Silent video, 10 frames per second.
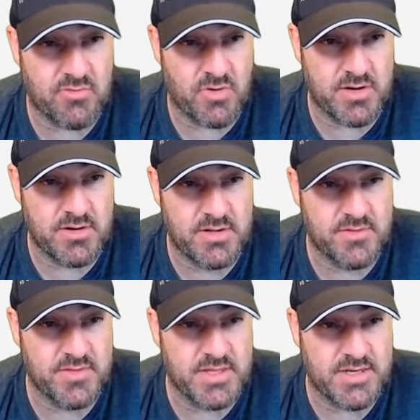run
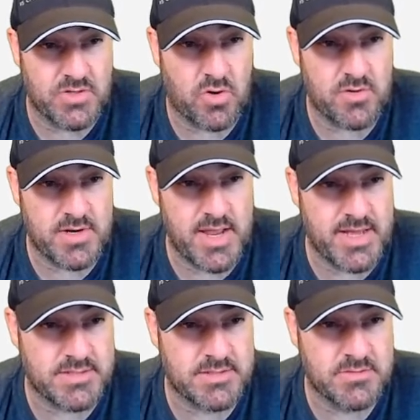the .dot
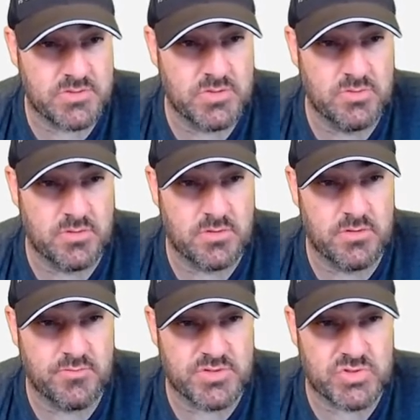net tool
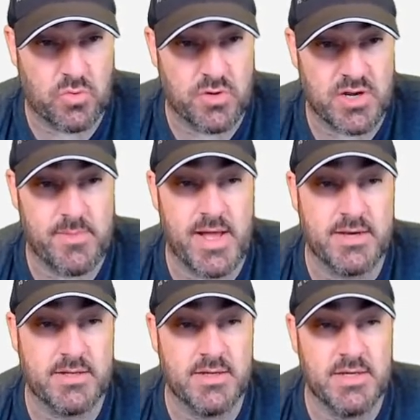restore
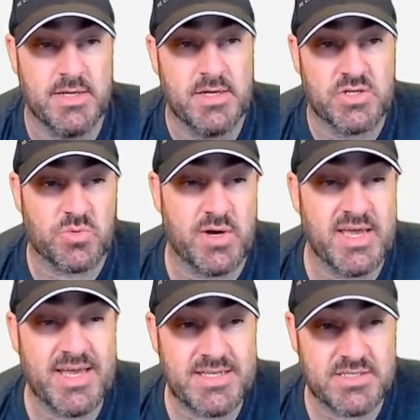command. So what
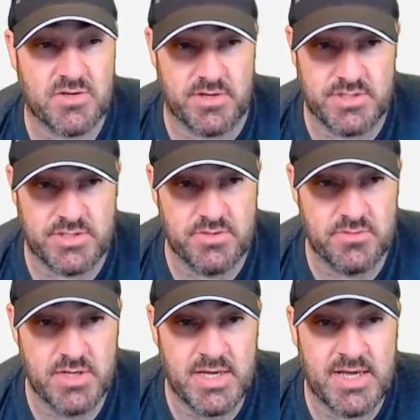it's going to do,
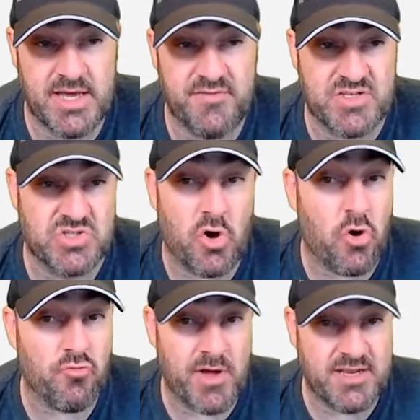if it's not
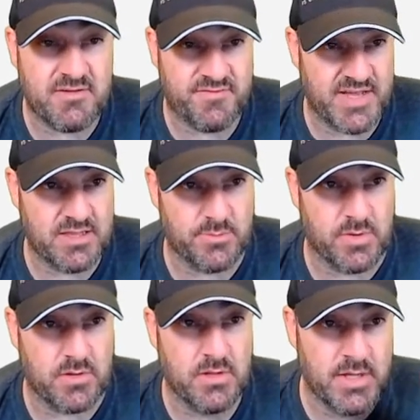already
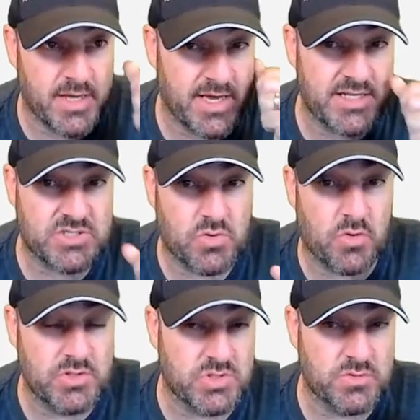available, it's
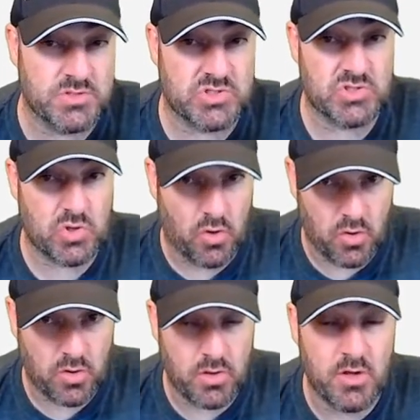going to
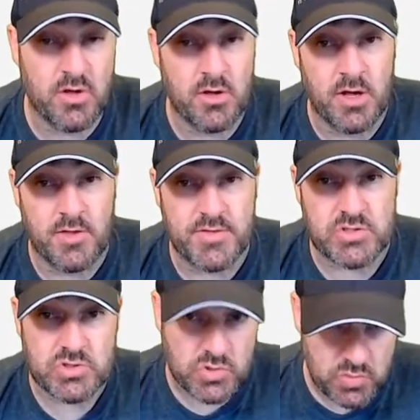install the
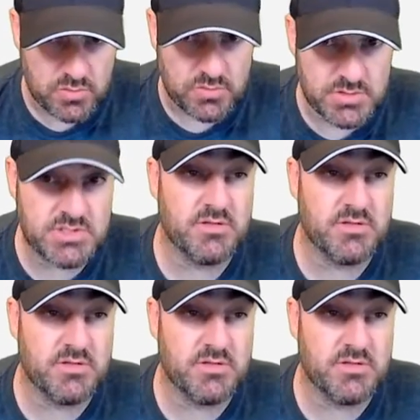tools